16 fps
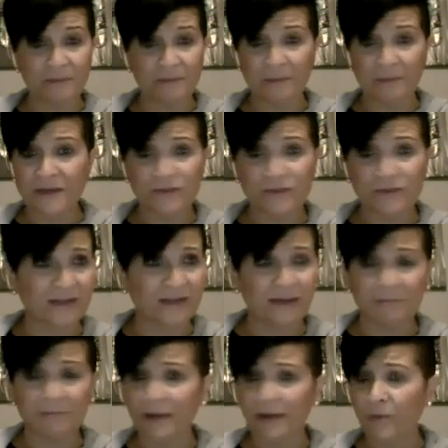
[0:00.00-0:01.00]
pictures and
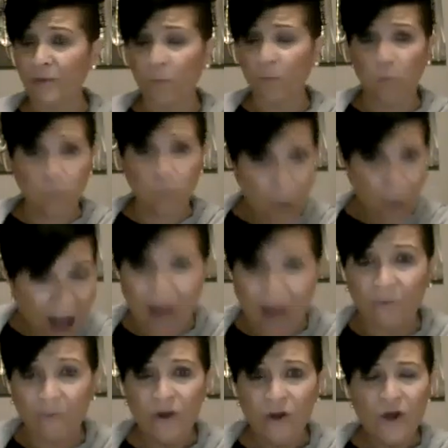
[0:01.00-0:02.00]
I'm like,
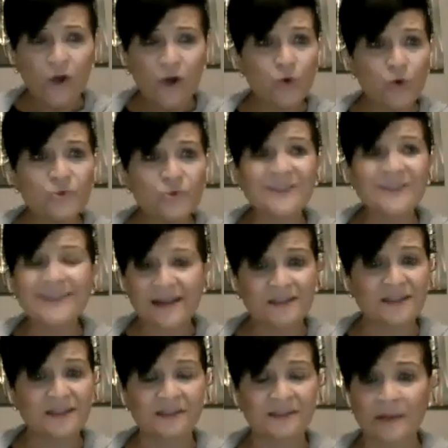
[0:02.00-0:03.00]
wow, who says
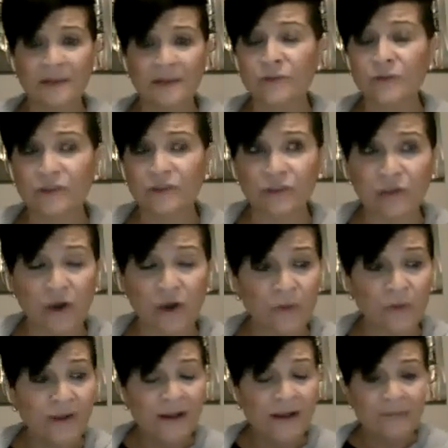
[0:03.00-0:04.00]
December is
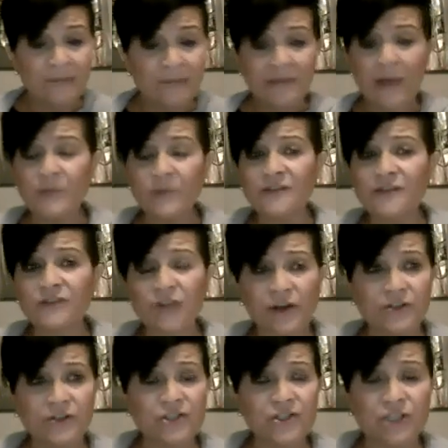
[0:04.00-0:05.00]
slow? And we
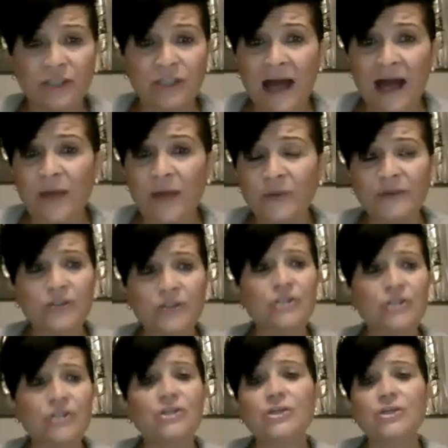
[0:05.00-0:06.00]
started July with a
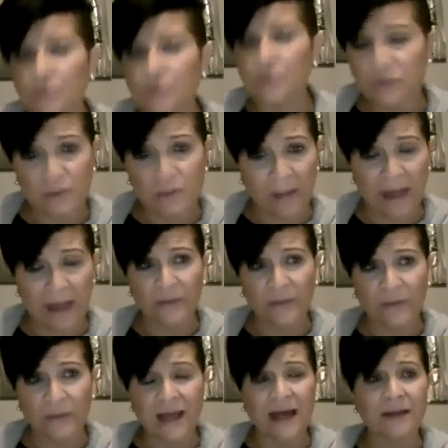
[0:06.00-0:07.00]
huge bang.
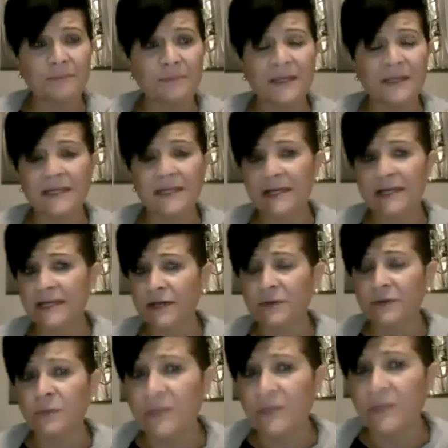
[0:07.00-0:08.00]
We had a meeting at
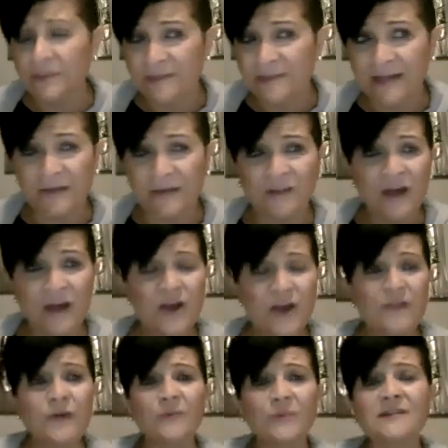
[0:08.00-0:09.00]
Carrie Williams' house.
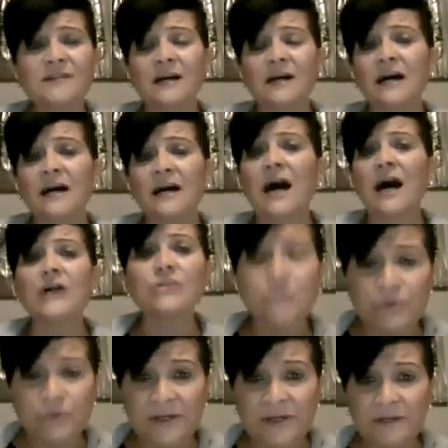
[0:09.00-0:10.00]
There was
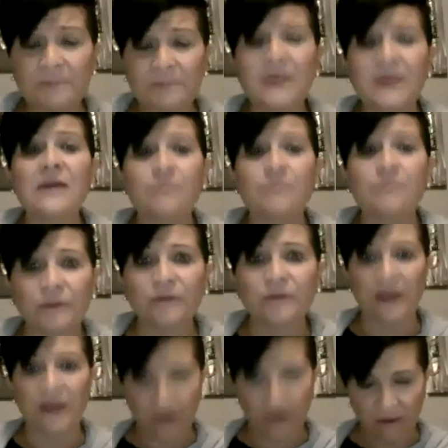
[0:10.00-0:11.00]
100 people
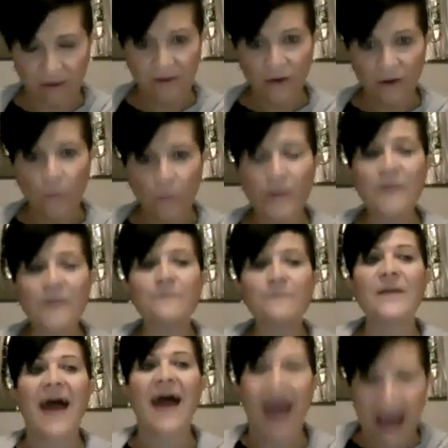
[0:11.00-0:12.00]
there. We
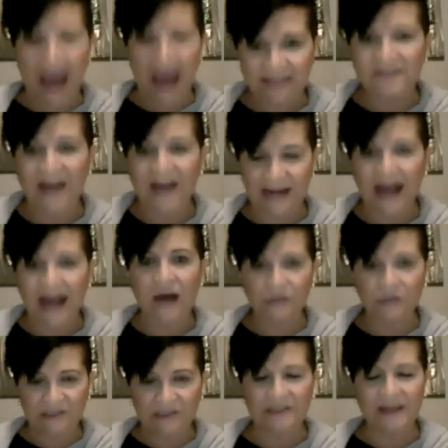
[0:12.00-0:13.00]
packed that
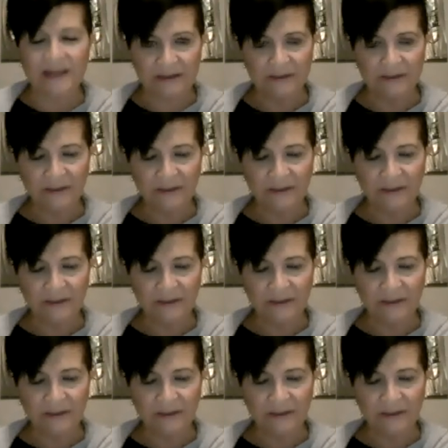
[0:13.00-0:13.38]
house in,